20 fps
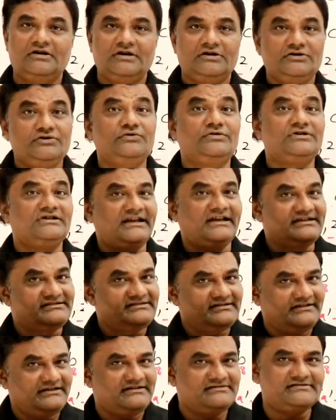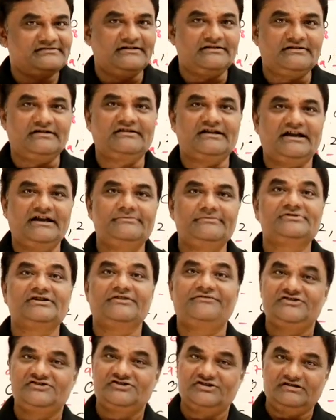utilizing these data types
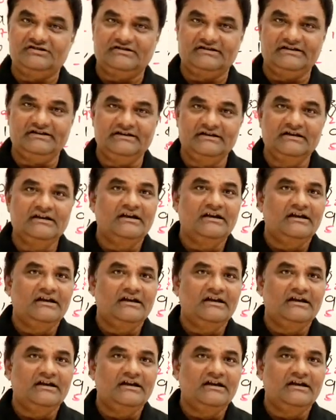efficiently